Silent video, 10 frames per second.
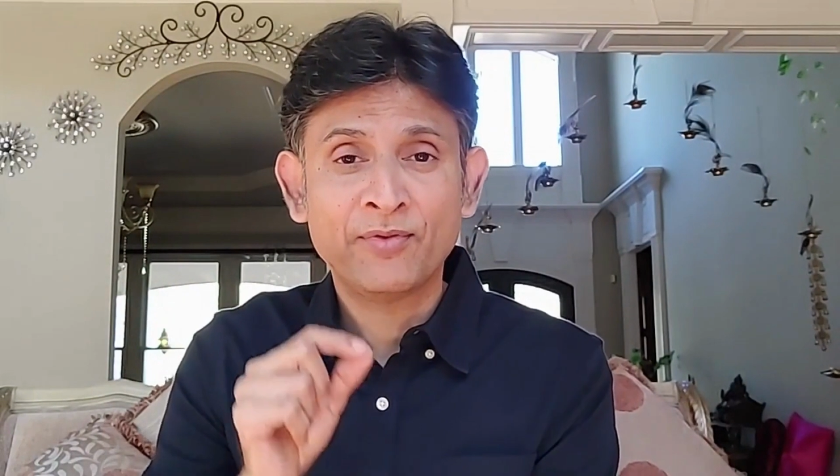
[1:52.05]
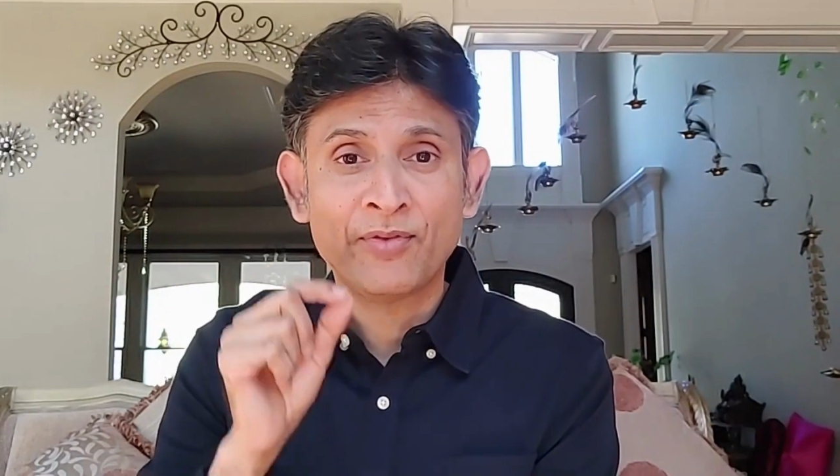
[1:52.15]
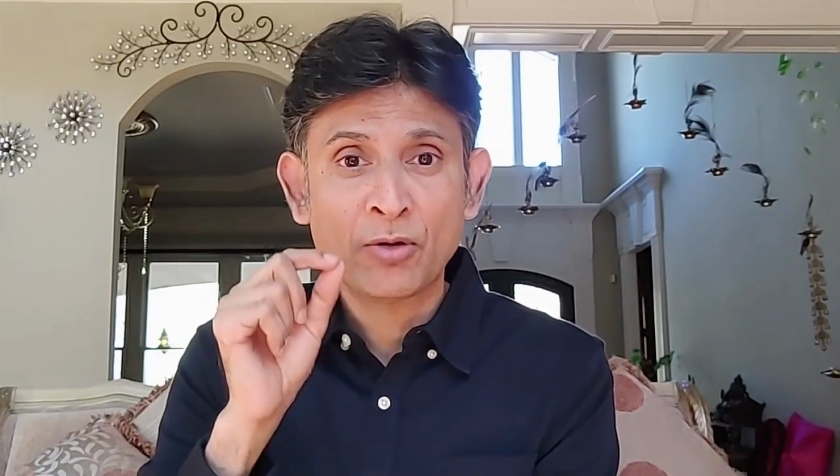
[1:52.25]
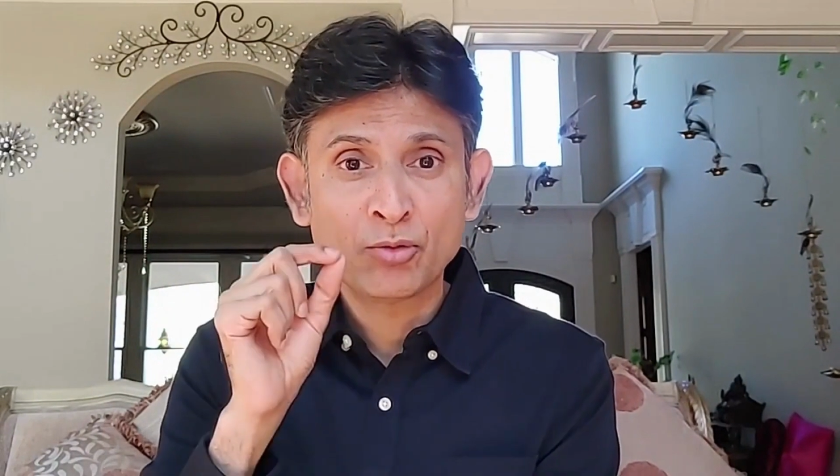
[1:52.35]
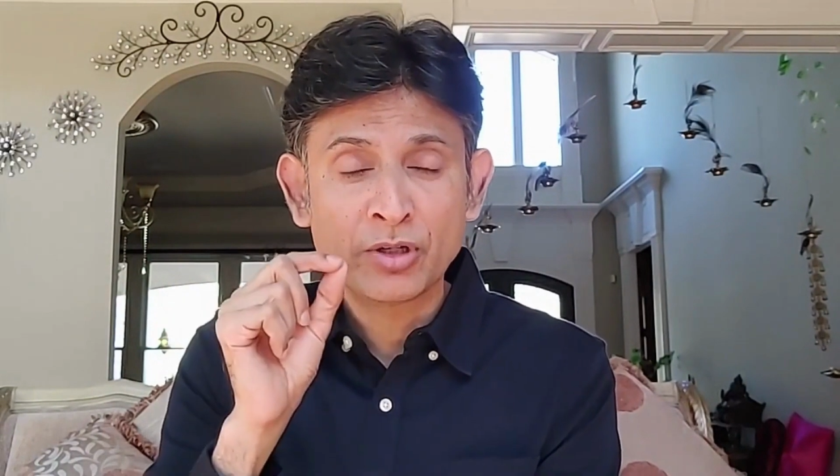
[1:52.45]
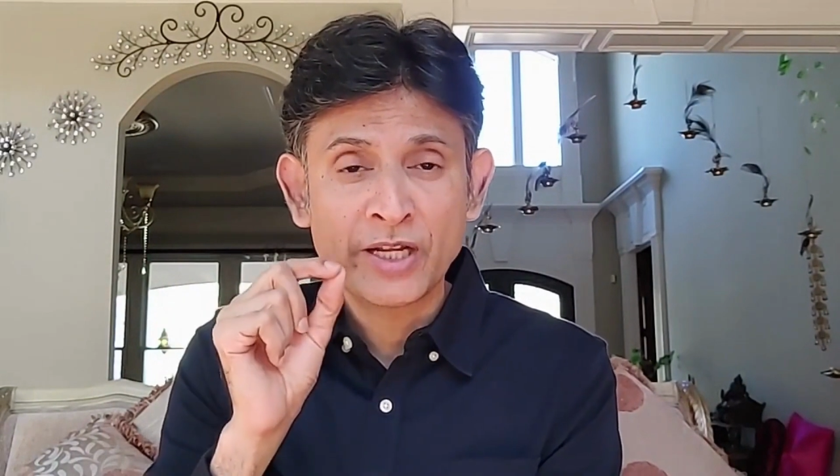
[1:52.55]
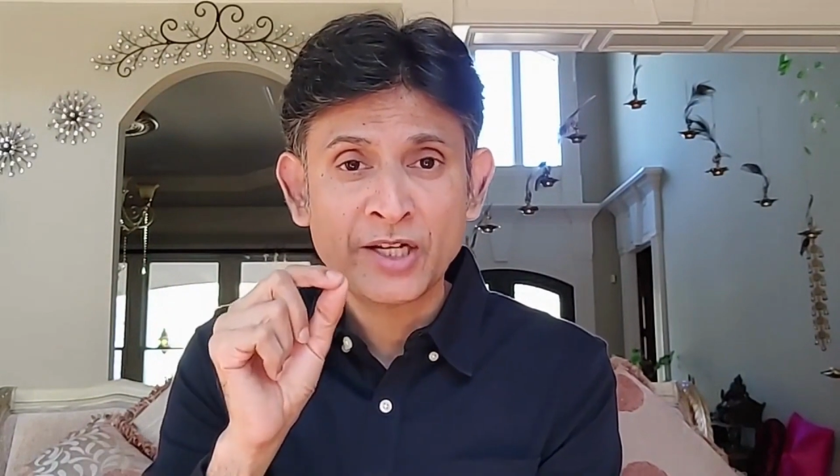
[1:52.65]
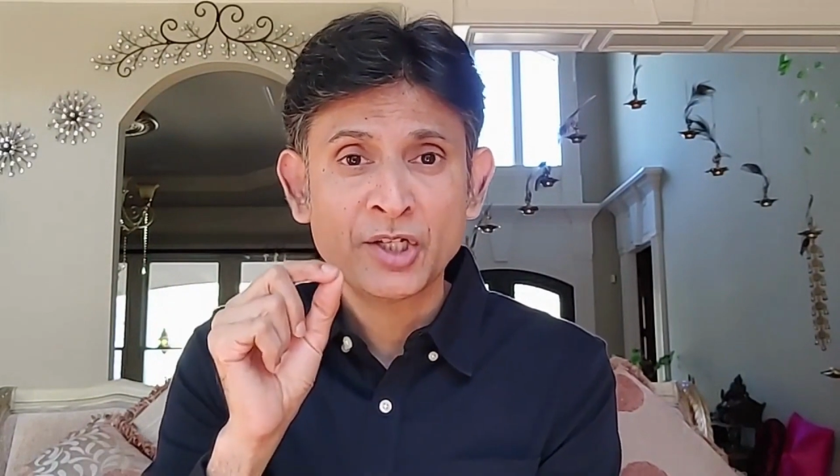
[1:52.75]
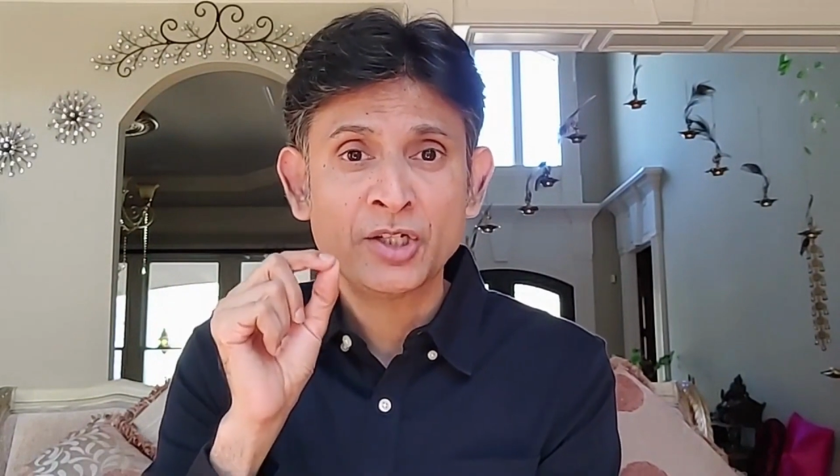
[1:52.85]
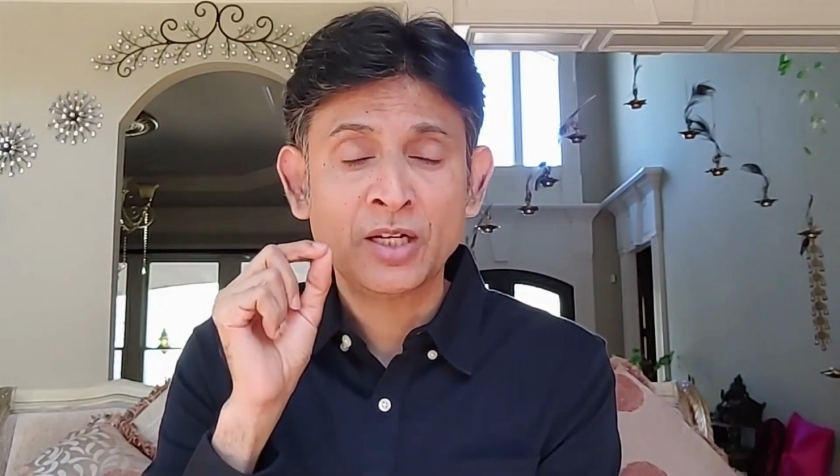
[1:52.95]

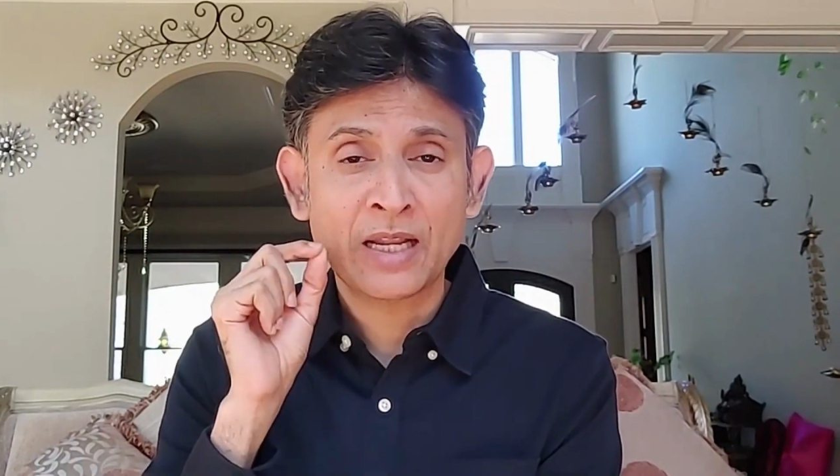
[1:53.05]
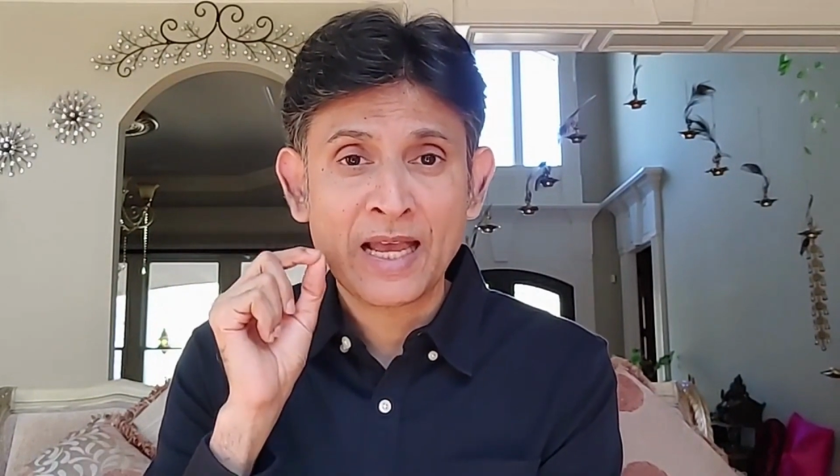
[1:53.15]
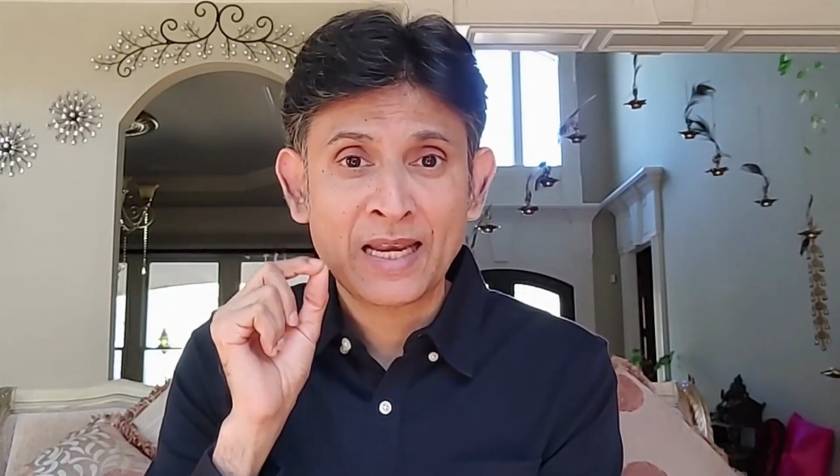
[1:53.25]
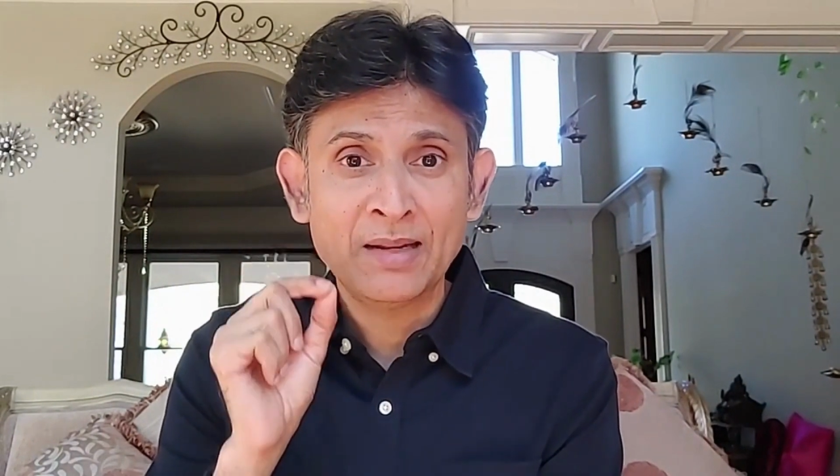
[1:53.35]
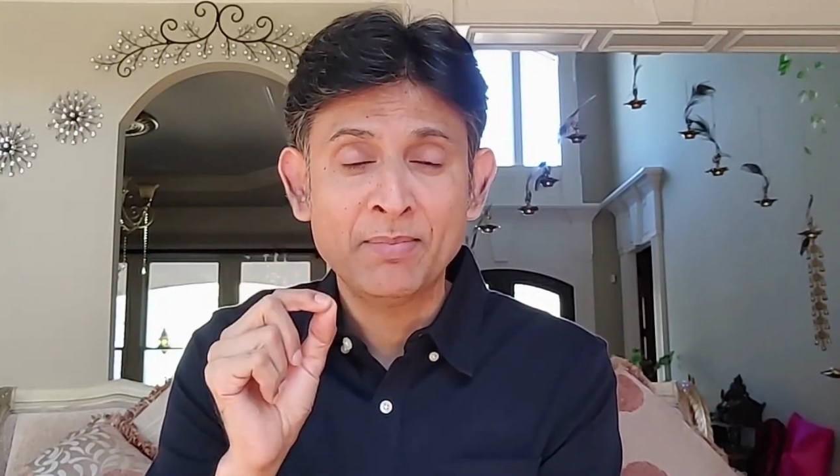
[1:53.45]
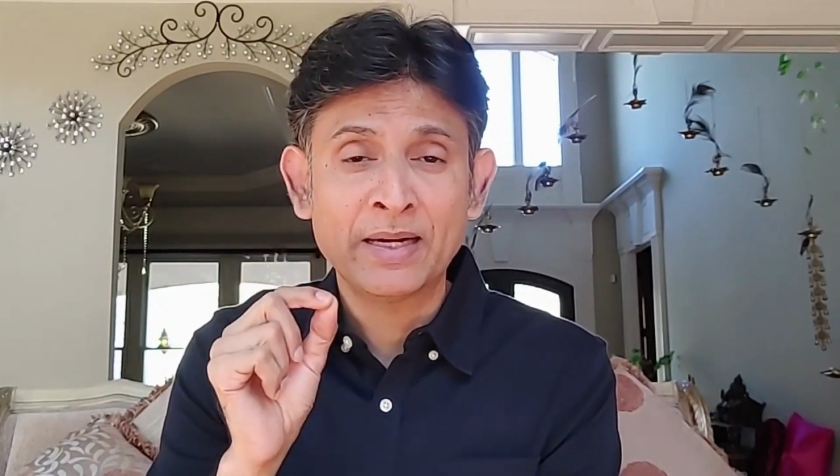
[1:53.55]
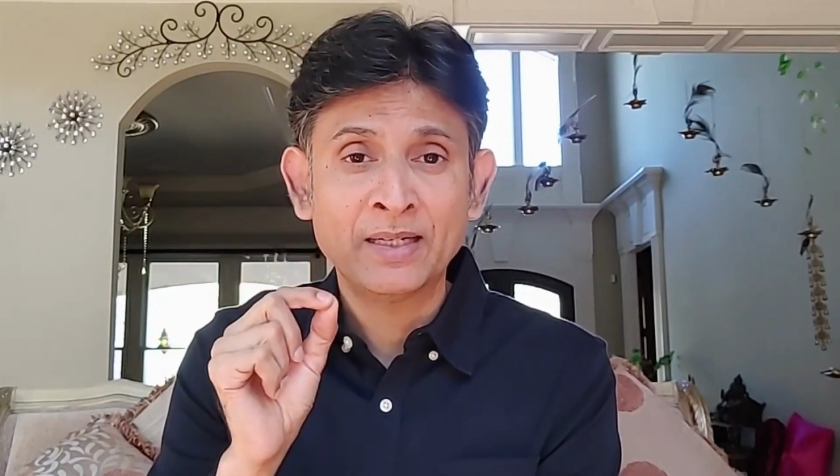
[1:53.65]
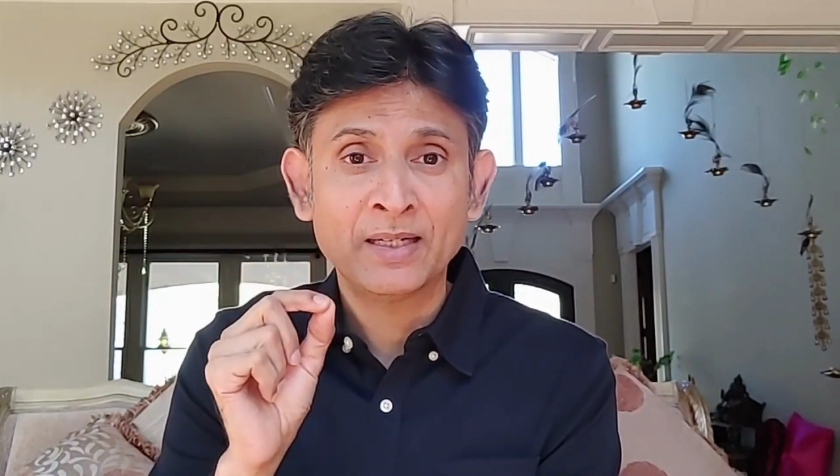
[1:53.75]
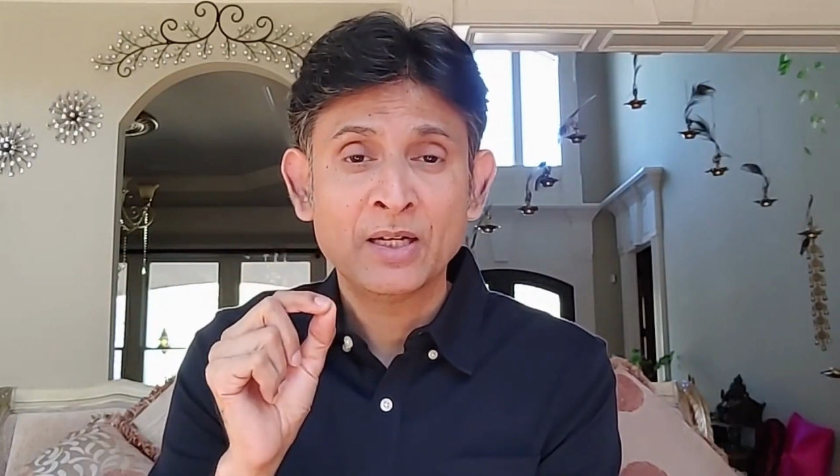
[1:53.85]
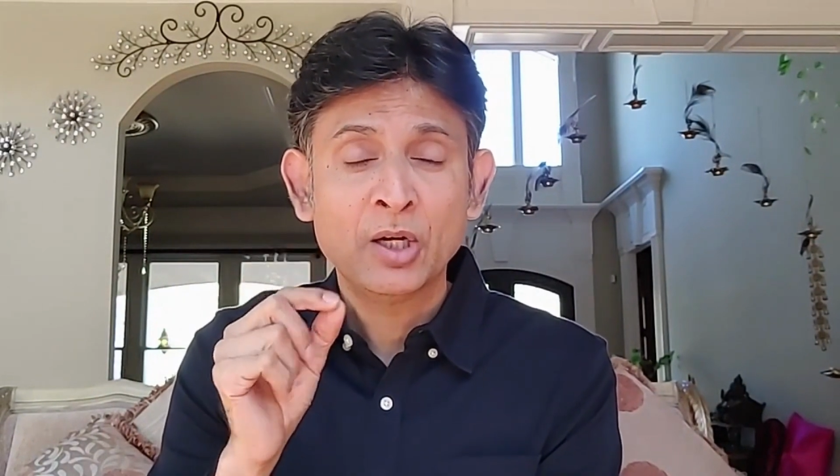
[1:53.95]
foundational
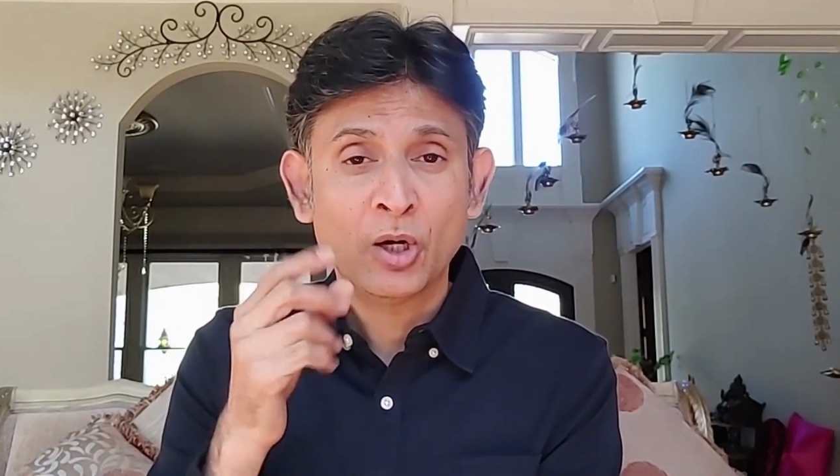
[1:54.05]
element,